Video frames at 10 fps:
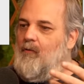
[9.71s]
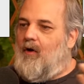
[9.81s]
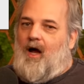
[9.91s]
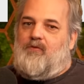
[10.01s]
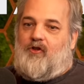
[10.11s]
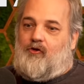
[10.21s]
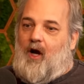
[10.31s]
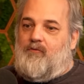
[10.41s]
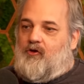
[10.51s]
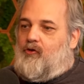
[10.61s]
I'm
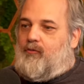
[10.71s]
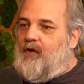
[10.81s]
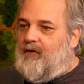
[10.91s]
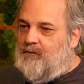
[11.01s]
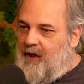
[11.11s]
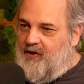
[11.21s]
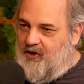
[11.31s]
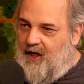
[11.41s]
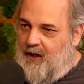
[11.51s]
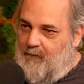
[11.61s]
just driven by
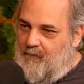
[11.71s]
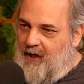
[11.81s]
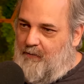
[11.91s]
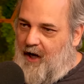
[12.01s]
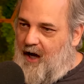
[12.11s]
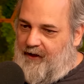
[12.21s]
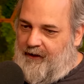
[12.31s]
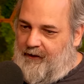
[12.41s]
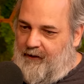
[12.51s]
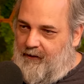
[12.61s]
shame. My
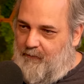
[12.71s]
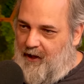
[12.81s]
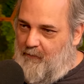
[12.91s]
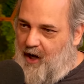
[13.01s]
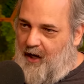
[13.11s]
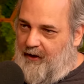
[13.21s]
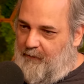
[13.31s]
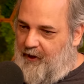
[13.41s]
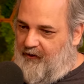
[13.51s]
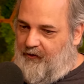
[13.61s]
body, my mind,
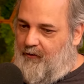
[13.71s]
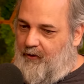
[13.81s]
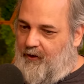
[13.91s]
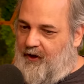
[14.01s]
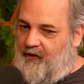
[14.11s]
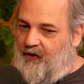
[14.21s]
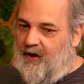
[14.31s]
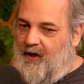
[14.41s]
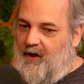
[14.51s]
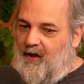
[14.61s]
my soul is,
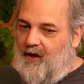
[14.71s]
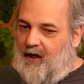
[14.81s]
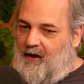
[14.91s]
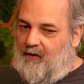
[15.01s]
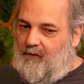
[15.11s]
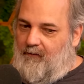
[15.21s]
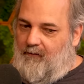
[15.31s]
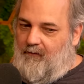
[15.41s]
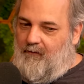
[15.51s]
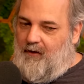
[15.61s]
and
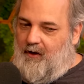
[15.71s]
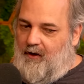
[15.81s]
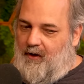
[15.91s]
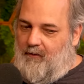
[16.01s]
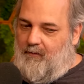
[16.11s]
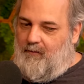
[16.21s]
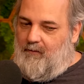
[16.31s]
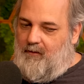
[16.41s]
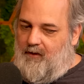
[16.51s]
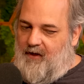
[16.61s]

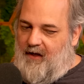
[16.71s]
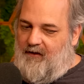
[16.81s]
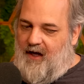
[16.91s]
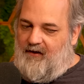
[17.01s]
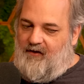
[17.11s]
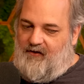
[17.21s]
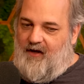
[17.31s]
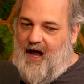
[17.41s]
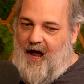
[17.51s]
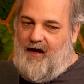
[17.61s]
that does
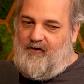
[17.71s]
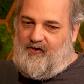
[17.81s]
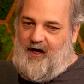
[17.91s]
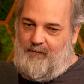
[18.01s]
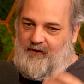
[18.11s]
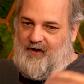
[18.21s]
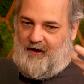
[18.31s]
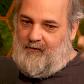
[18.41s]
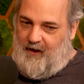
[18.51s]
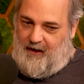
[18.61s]
not, shame does
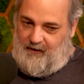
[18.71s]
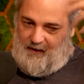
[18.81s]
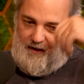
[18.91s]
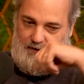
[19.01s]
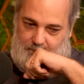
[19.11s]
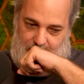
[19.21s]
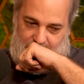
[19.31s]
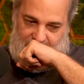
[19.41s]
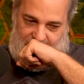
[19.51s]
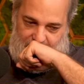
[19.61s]
not go hand in hand with
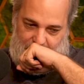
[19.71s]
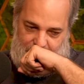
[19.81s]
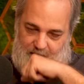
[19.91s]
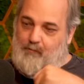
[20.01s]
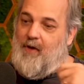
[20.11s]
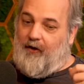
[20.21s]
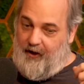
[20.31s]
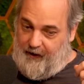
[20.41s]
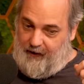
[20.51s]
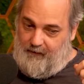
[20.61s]
like
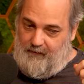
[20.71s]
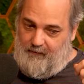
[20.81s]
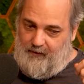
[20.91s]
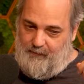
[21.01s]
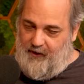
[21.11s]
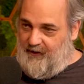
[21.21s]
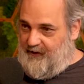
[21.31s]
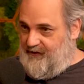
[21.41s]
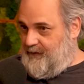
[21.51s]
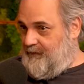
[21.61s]
humility.
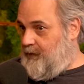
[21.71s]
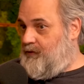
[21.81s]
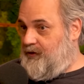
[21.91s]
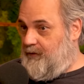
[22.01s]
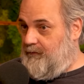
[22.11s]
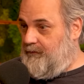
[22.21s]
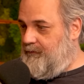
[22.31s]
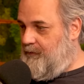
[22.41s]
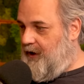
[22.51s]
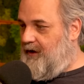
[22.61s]
Humility is a virtue,
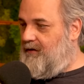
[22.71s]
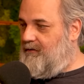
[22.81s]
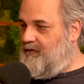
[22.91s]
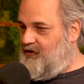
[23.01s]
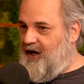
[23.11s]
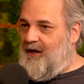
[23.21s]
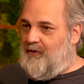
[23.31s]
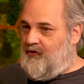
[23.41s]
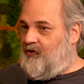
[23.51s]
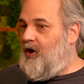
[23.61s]
but shame
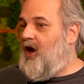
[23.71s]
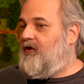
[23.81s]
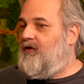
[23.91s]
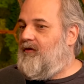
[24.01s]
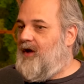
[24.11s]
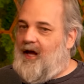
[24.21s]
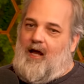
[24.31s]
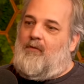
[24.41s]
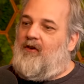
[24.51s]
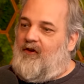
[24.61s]
is just, I
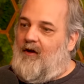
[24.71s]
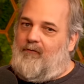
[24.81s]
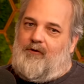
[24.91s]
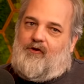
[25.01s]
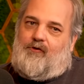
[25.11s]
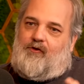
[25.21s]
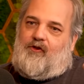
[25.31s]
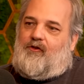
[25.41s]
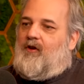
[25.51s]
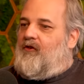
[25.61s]
hate myself, which is
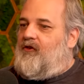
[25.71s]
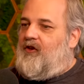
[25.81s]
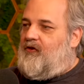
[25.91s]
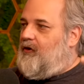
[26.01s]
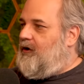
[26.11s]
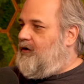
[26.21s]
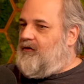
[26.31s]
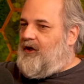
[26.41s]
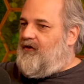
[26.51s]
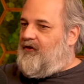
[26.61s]
just a sister
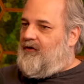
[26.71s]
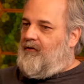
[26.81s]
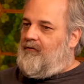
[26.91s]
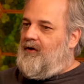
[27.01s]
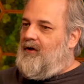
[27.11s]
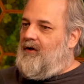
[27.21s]
cousin of